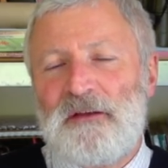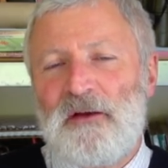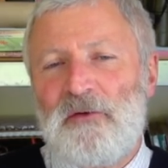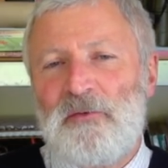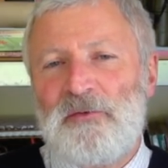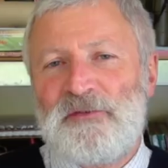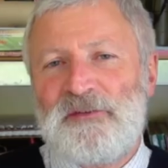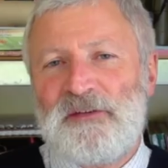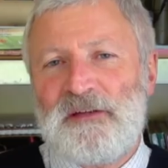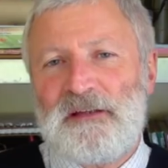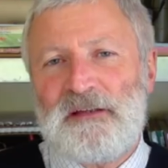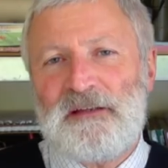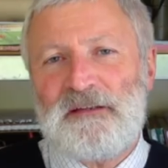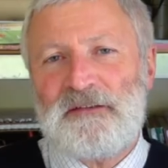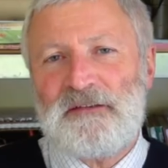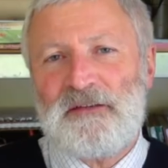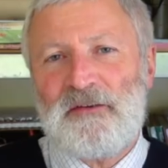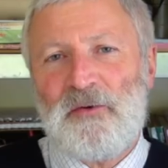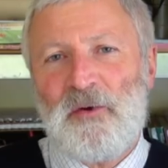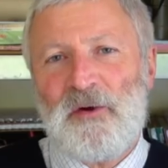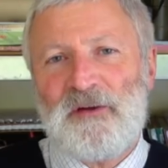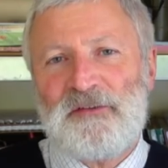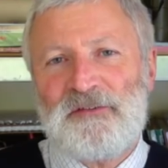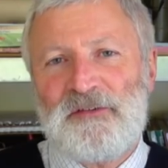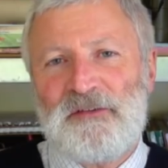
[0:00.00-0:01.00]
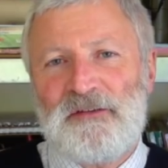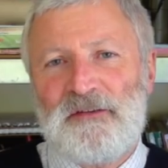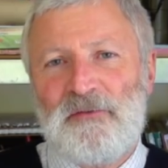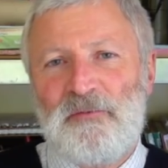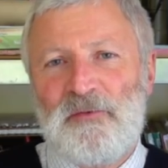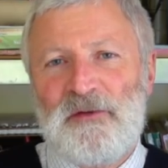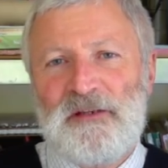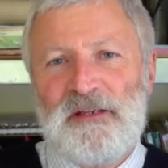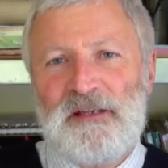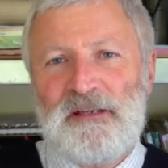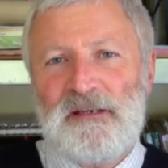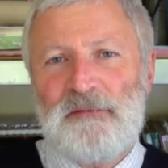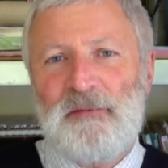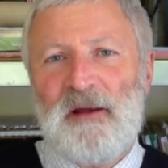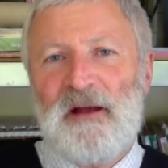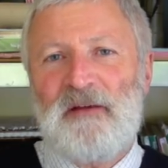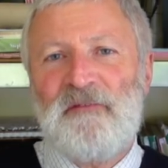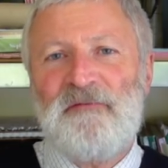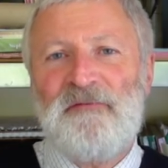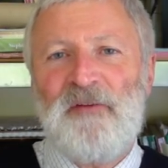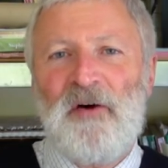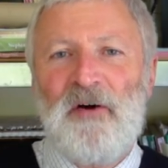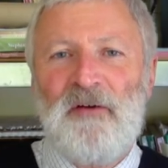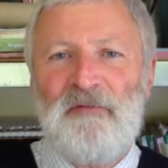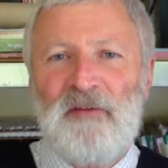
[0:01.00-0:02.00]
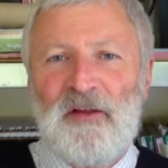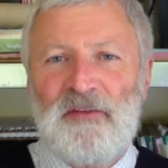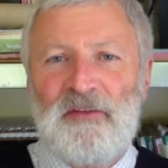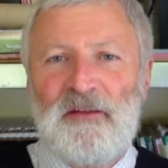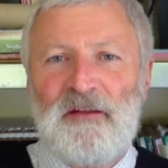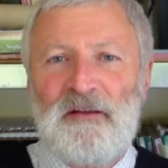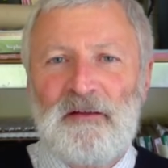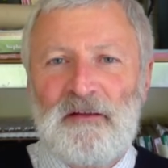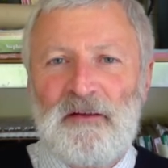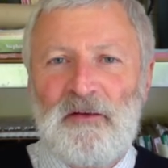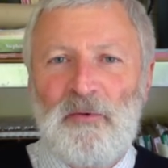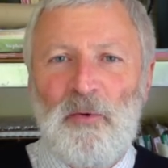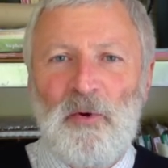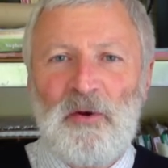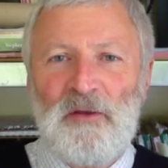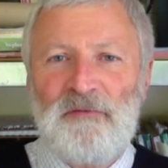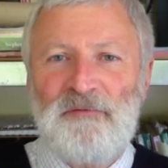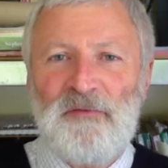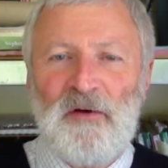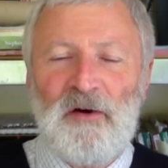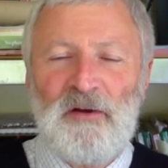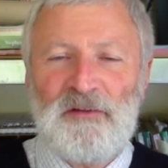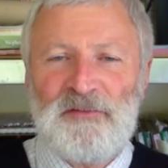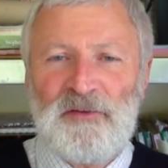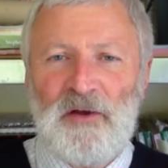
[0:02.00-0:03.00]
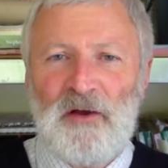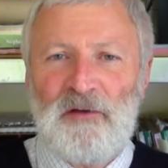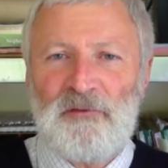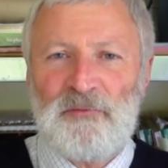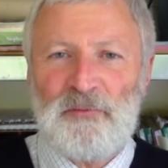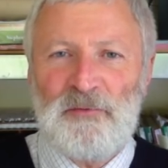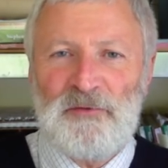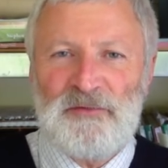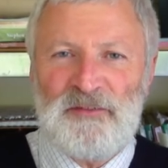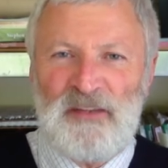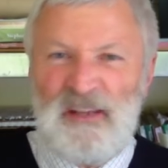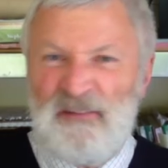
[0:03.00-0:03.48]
I always think it's a question that we need about five other qualifiers afterwards.